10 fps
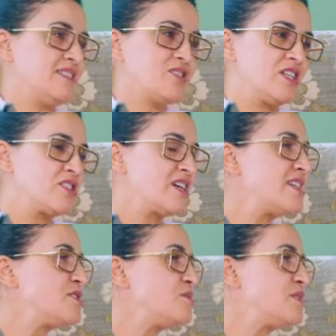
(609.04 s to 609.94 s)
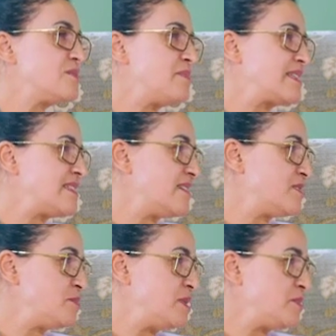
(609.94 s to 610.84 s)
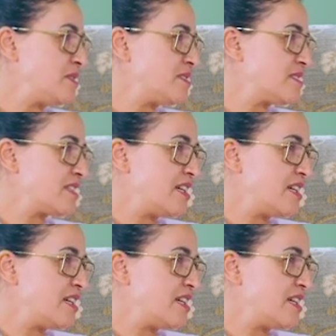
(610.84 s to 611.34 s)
so as long as you respect other people's